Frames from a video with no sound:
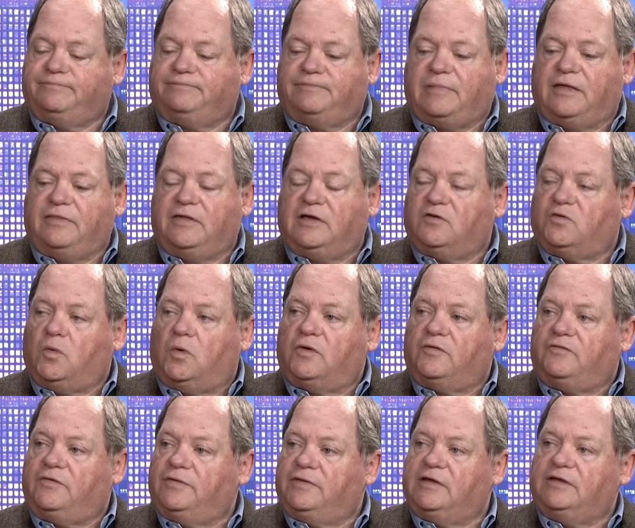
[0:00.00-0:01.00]
I think it's
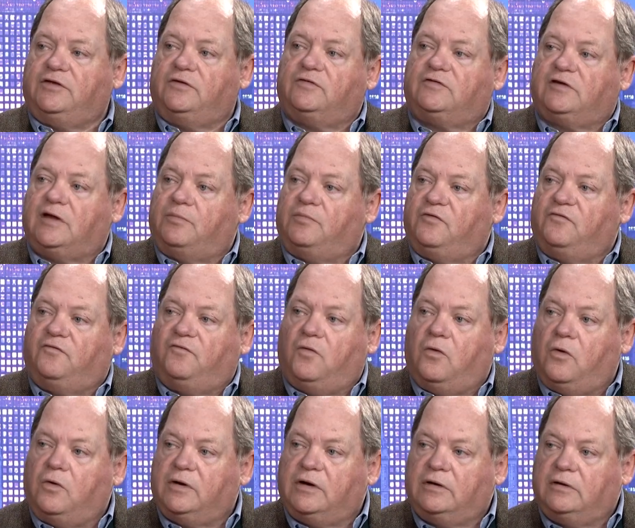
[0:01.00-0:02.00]
wonderful that you're stepping
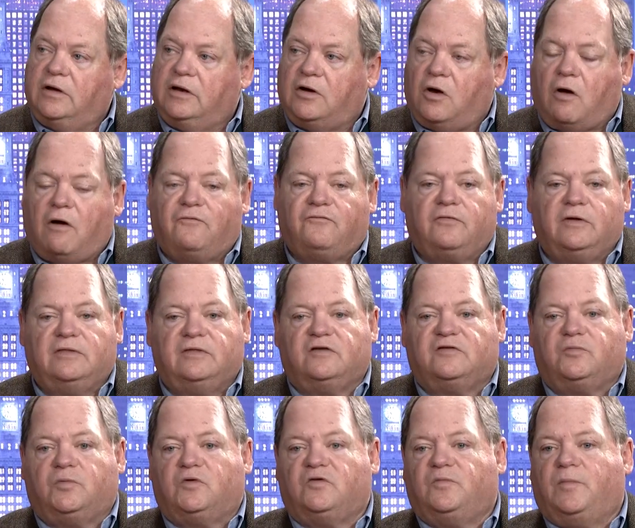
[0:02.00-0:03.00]
forward and offering
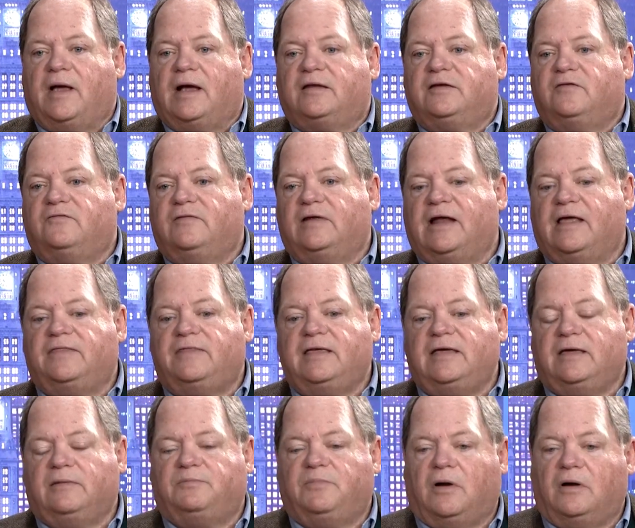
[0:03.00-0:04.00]
this perspective, and I
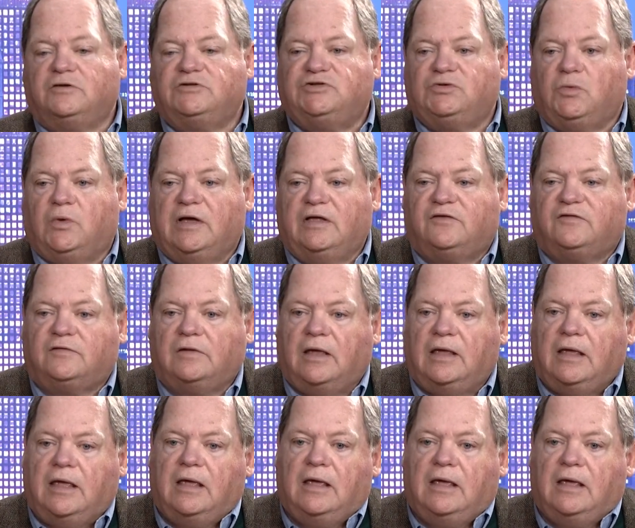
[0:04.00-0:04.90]
think it punctuates.